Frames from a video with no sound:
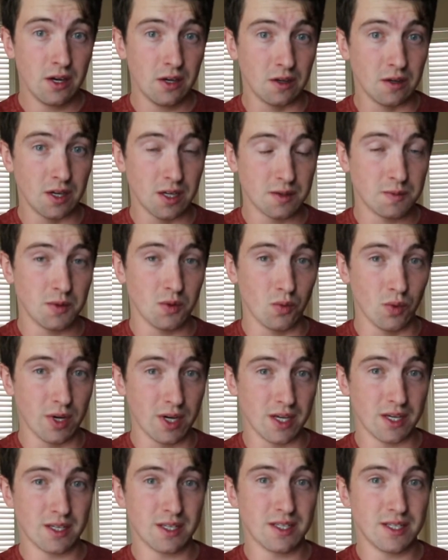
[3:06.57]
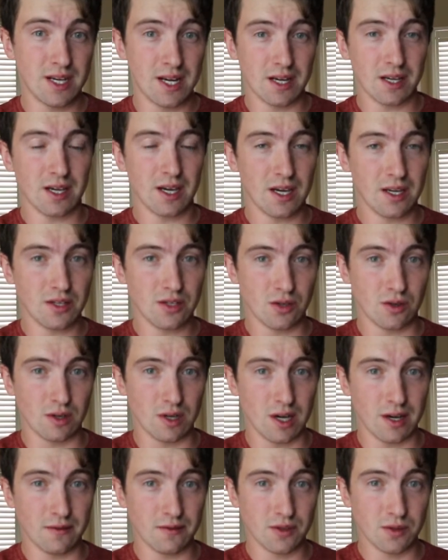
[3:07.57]
you need to be willing to dedicate your
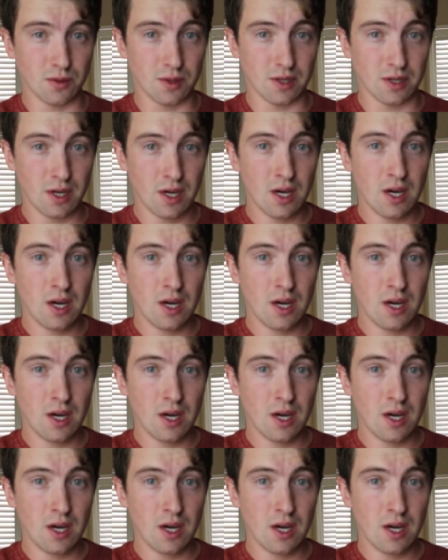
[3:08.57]
life to it.